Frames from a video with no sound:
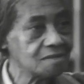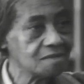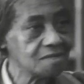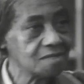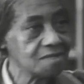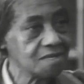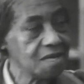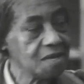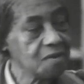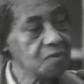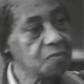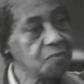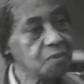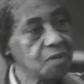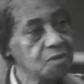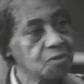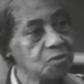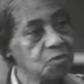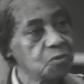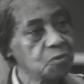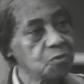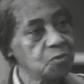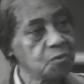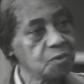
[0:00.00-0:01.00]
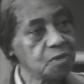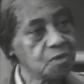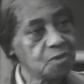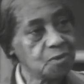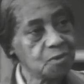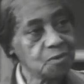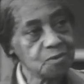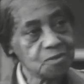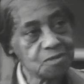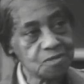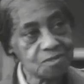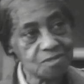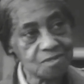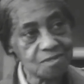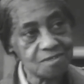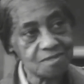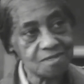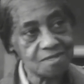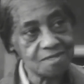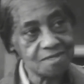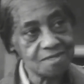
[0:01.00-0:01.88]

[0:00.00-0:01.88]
It didn't have about 2 or 3 coaches on